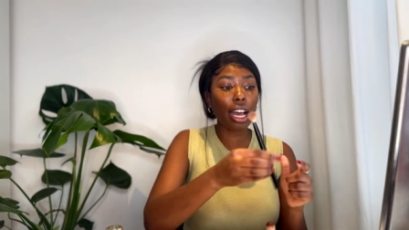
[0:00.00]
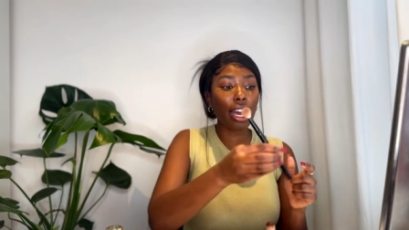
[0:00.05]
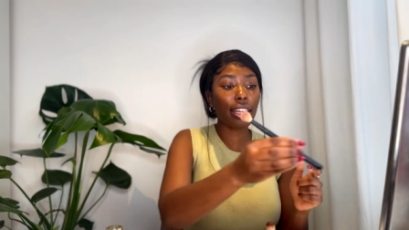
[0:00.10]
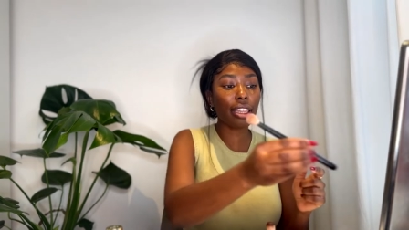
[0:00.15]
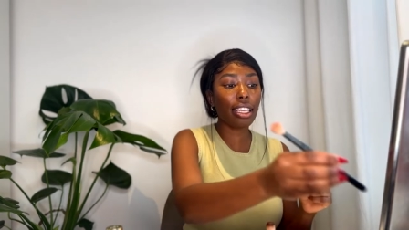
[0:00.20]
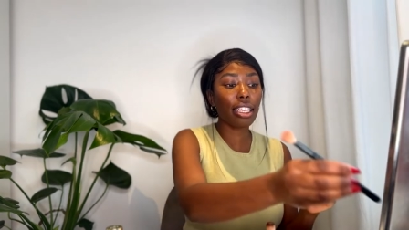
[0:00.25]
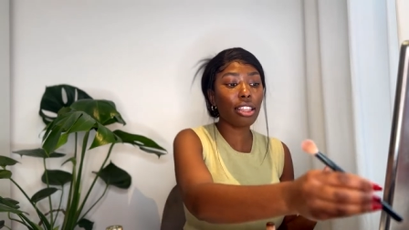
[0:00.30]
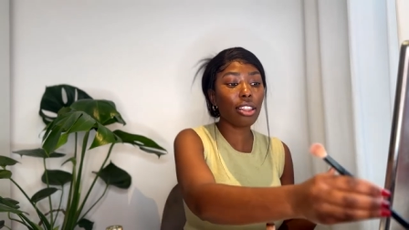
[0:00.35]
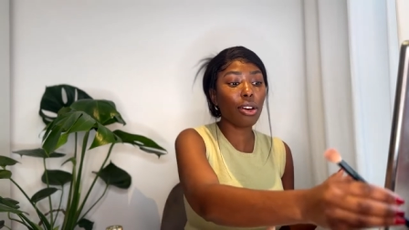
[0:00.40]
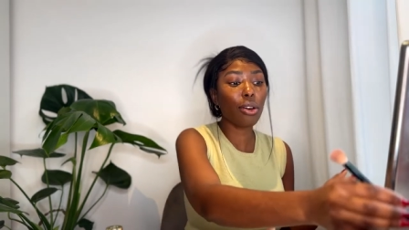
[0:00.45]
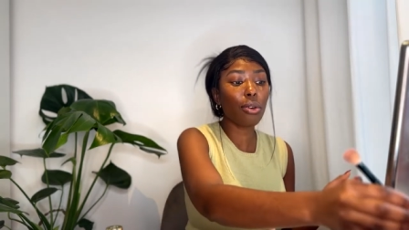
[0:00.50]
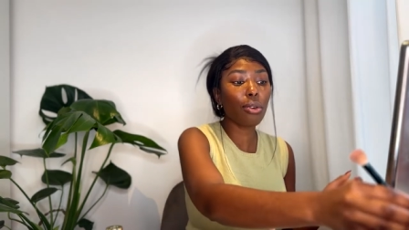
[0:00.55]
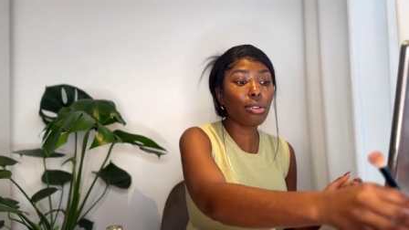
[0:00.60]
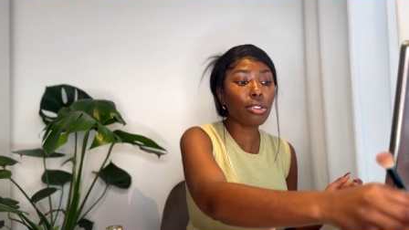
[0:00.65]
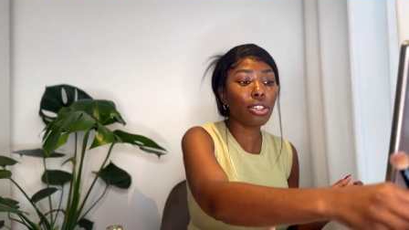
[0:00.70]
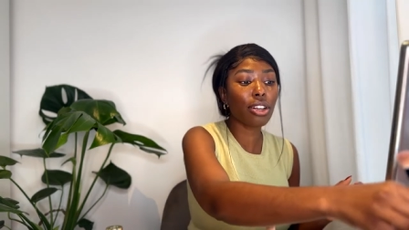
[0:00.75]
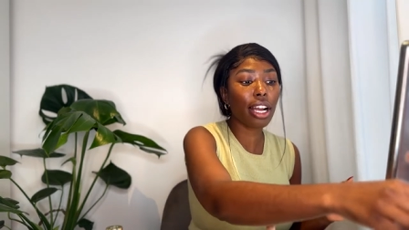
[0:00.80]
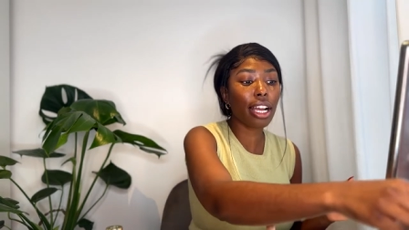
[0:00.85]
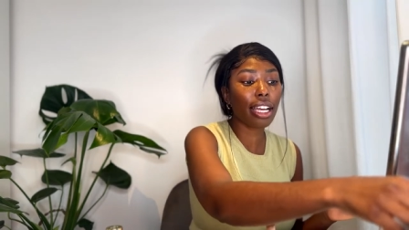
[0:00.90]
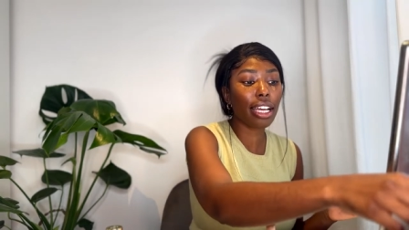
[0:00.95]
I think the
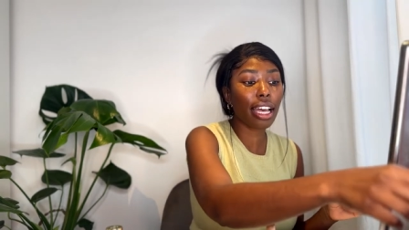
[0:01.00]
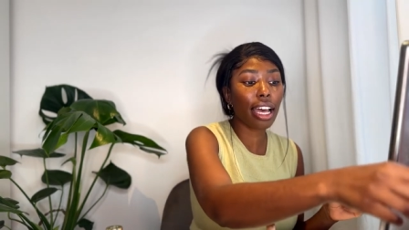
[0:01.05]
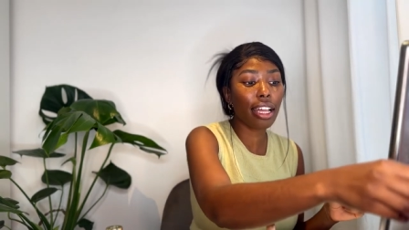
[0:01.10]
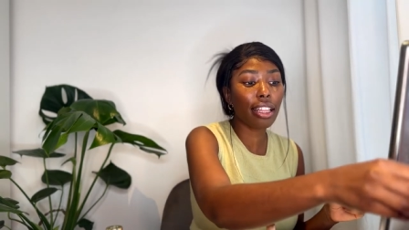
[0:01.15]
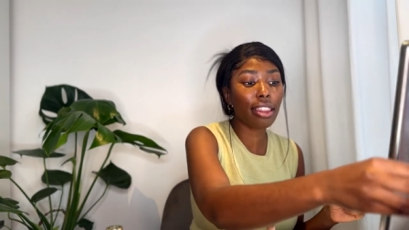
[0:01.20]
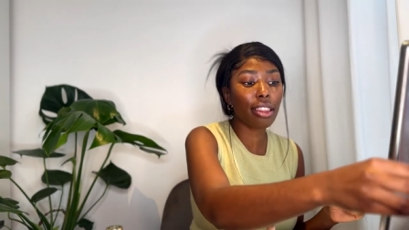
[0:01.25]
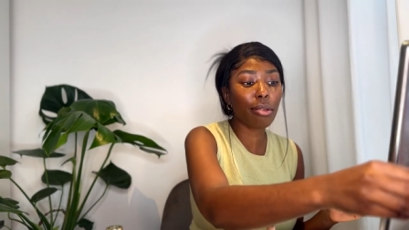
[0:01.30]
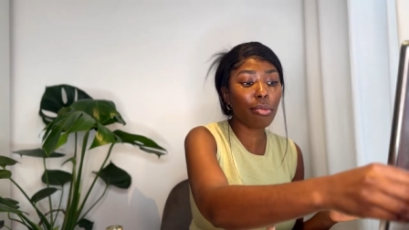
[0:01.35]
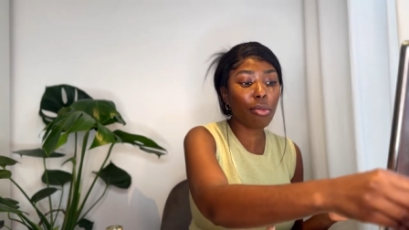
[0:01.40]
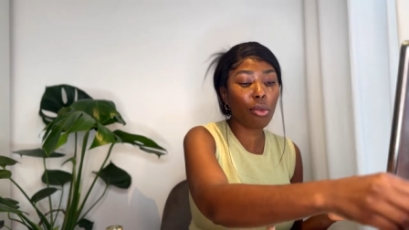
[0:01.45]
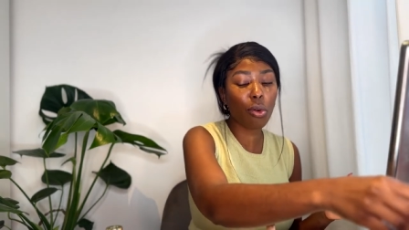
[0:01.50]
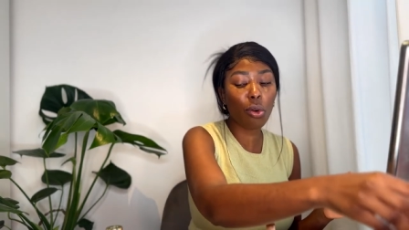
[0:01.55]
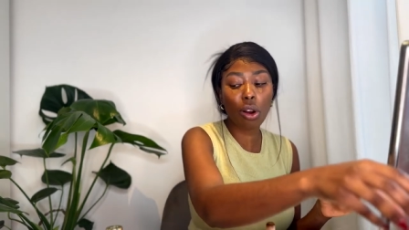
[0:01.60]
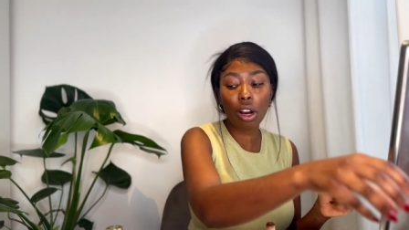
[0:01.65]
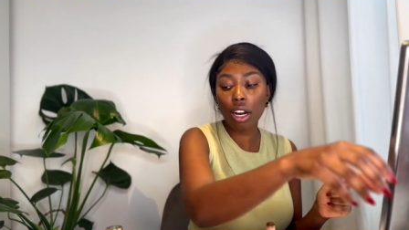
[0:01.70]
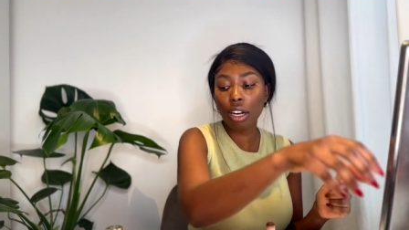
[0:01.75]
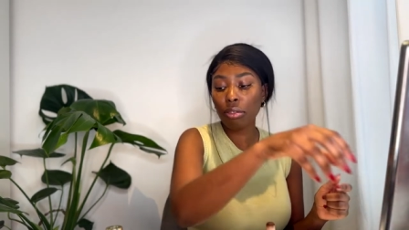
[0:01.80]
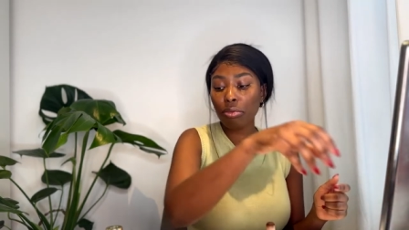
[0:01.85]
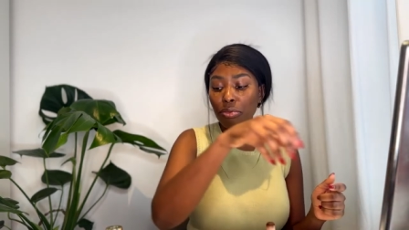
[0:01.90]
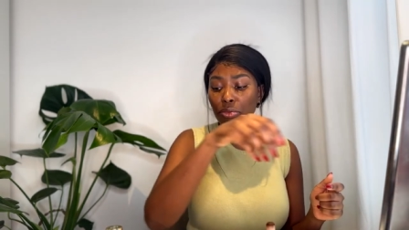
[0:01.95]
older I get, the
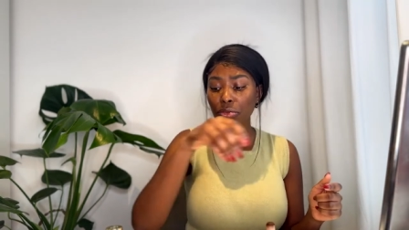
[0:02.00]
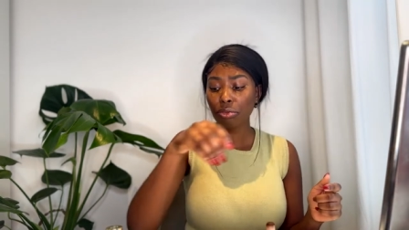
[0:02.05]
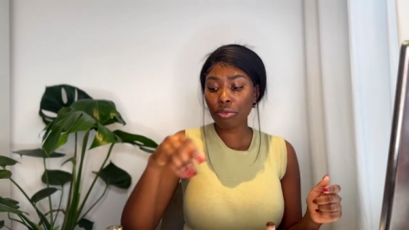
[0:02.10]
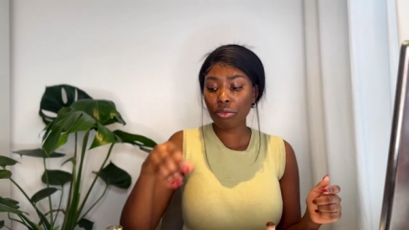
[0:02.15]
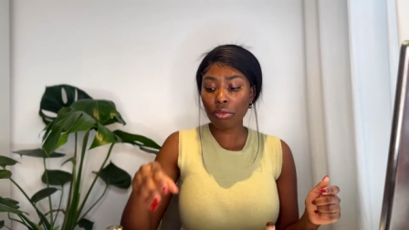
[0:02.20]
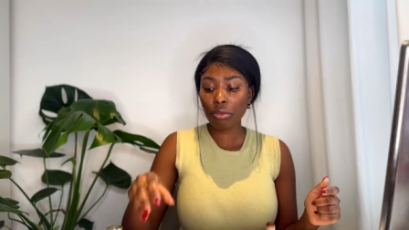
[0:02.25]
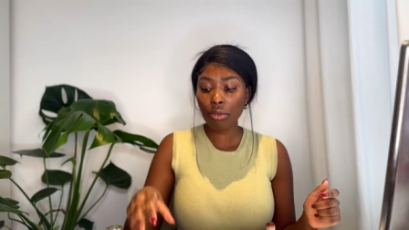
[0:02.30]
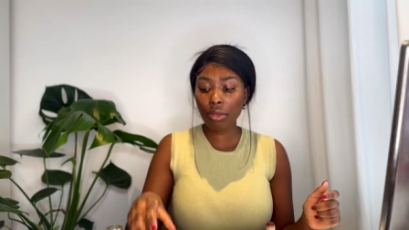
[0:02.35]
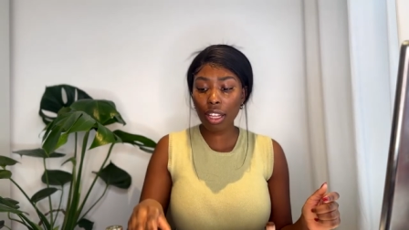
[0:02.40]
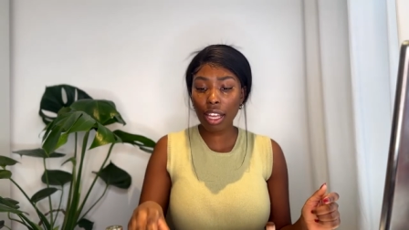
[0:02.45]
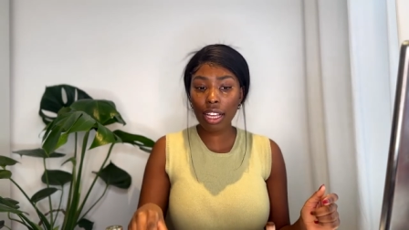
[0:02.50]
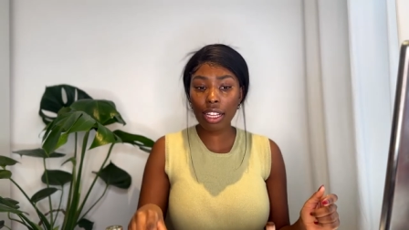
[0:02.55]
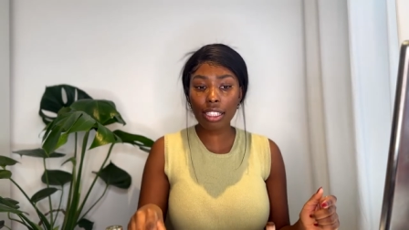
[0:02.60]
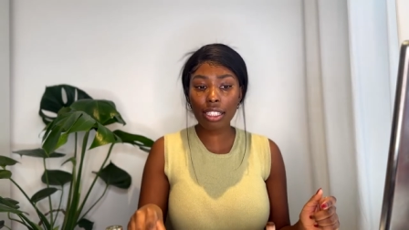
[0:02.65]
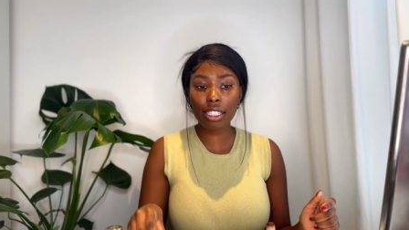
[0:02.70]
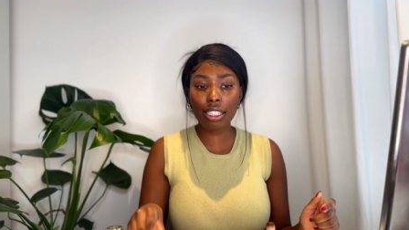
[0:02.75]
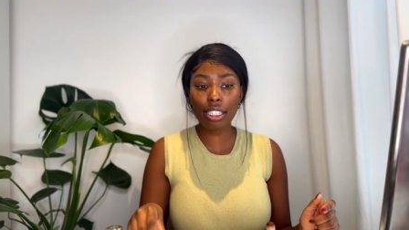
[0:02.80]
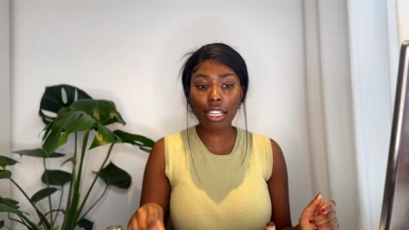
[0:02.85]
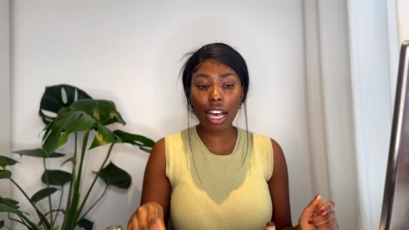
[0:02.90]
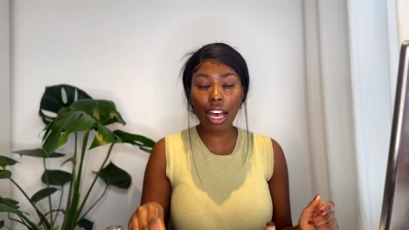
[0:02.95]
more
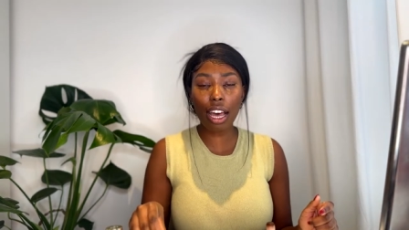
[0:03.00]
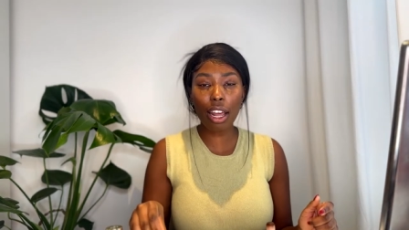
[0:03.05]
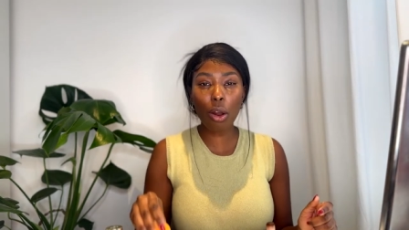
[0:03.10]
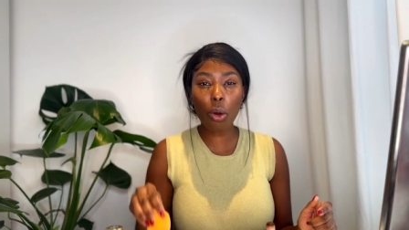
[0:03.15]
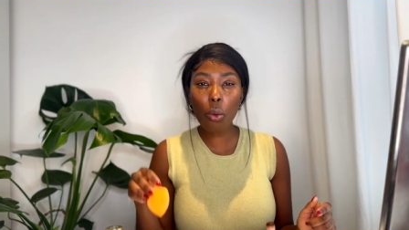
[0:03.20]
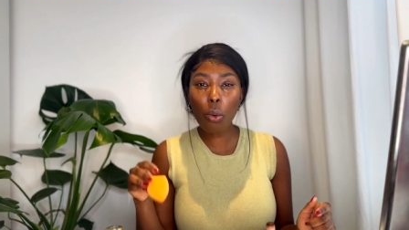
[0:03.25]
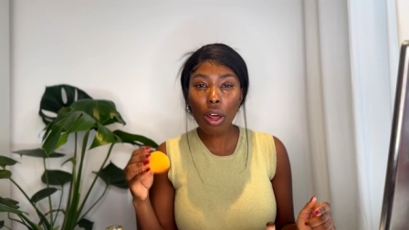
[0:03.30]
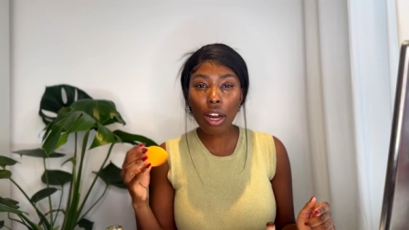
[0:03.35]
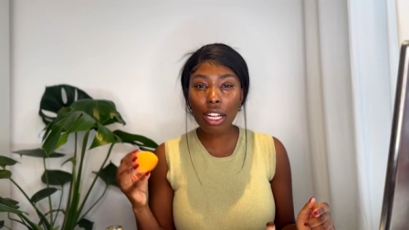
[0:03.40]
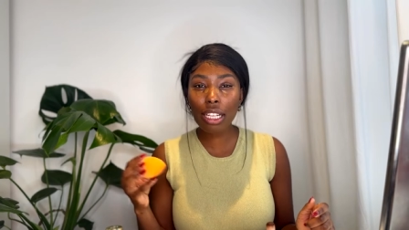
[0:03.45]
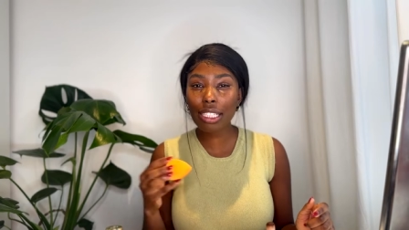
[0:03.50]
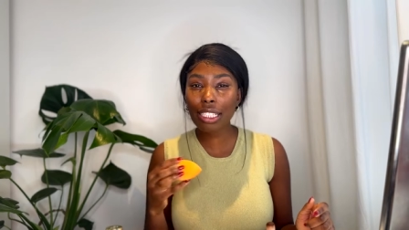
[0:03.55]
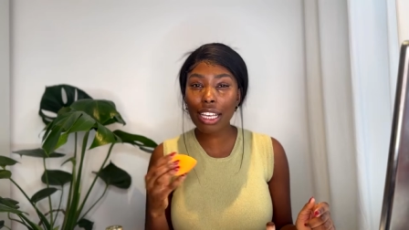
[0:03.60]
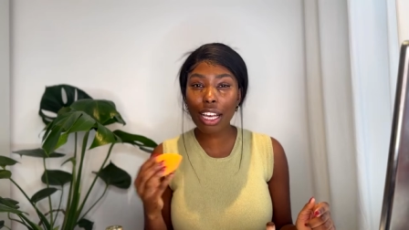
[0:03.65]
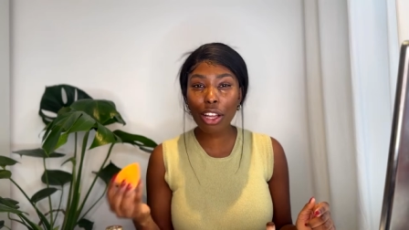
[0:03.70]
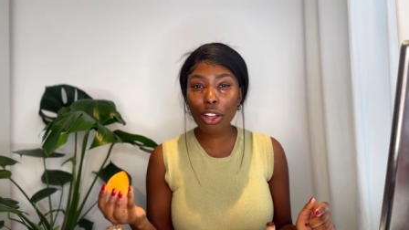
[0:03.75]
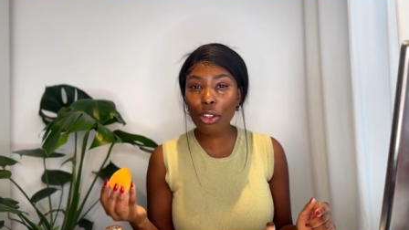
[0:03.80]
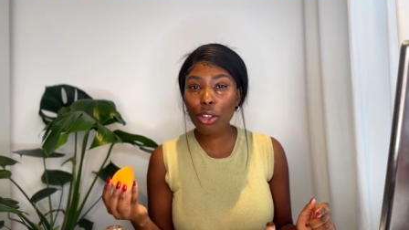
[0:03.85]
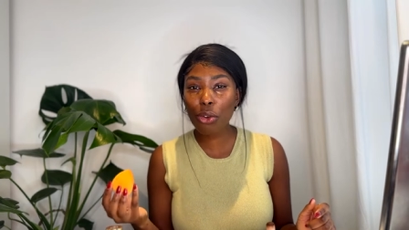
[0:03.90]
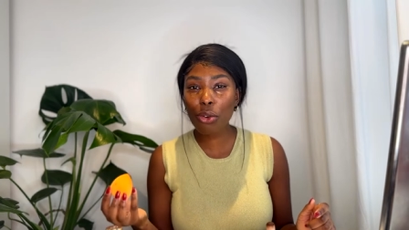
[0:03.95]
it's, I don't want to
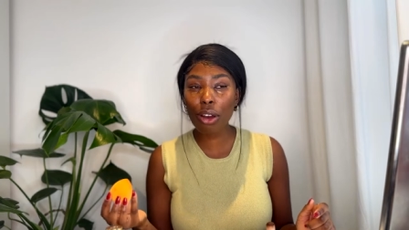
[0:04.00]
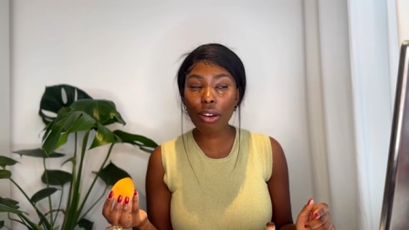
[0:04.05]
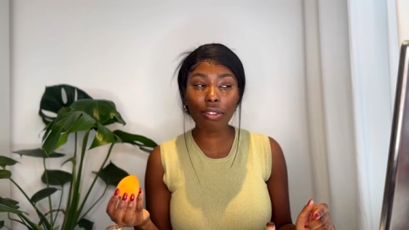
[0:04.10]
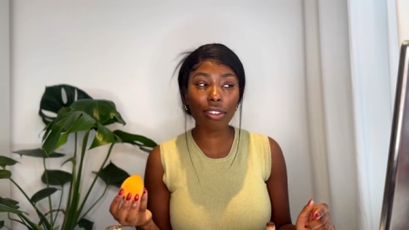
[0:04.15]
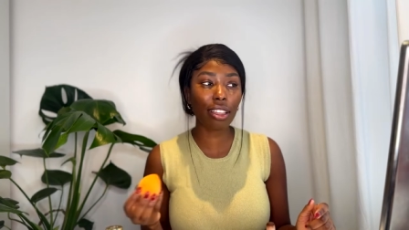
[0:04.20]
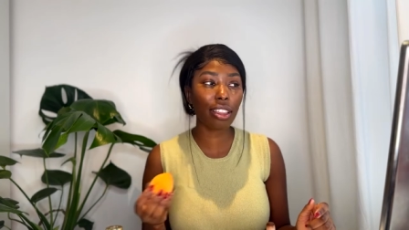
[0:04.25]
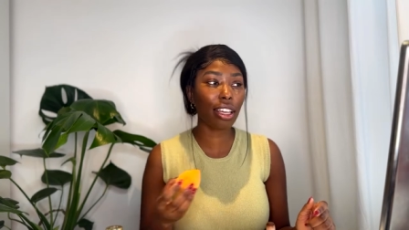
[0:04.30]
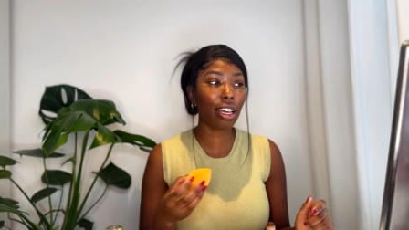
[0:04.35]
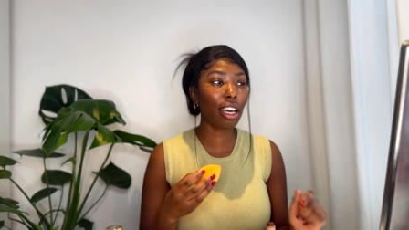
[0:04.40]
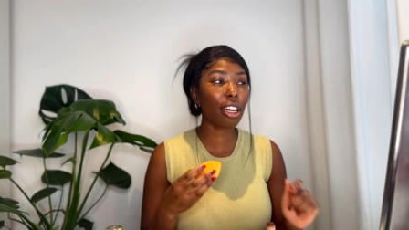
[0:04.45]
tell you everything.